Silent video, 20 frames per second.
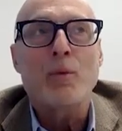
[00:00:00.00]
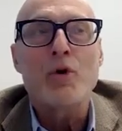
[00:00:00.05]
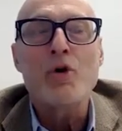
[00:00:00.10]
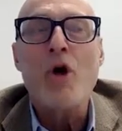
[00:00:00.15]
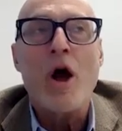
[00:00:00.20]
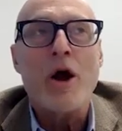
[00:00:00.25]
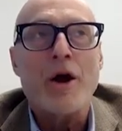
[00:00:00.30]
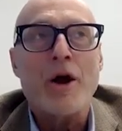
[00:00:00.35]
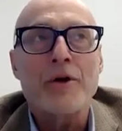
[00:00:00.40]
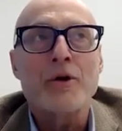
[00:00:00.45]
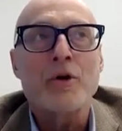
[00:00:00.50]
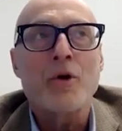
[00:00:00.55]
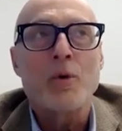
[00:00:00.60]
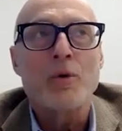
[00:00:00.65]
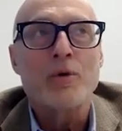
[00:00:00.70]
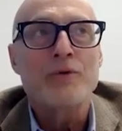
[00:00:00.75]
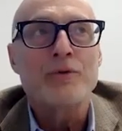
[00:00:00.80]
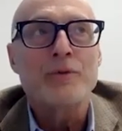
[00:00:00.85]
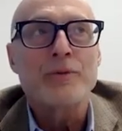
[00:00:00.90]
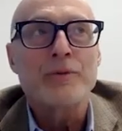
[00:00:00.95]
we're not going to
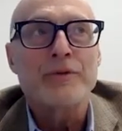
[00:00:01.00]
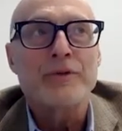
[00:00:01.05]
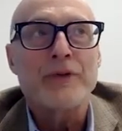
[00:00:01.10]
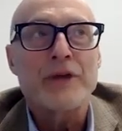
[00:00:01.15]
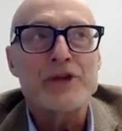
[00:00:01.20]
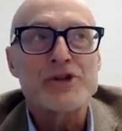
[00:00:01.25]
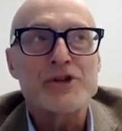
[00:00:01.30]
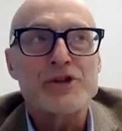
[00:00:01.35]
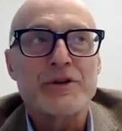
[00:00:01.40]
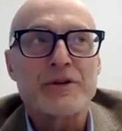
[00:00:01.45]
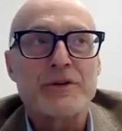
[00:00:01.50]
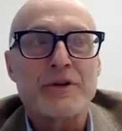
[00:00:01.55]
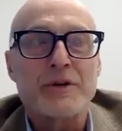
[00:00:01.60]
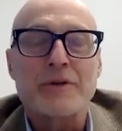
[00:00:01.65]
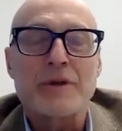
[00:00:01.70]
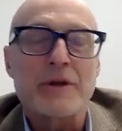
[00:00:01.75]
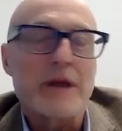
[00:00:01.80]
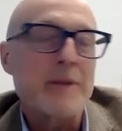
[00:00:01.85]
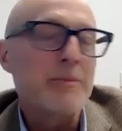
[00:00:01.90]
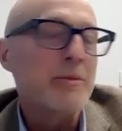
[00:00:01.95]
go into recession is
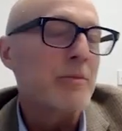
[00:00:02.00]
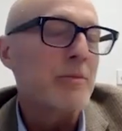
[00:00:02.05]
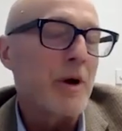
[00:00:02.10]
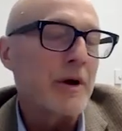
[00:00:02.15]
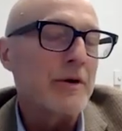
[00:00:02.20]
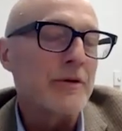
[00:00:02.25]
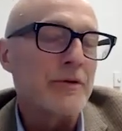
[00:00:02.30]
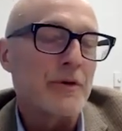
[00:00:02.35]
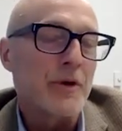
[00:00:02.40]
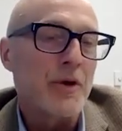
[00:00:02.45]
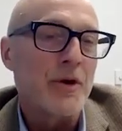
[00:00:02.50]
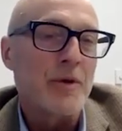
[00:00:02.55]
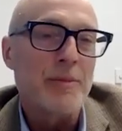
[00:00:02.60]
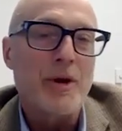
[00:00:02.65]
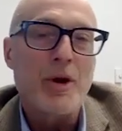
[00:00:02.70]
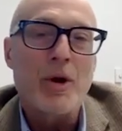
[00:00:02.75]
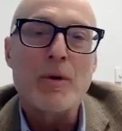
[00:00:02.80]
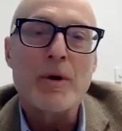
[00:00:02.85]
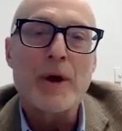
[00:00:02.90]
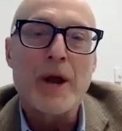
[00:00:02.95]
that the labor market's going to be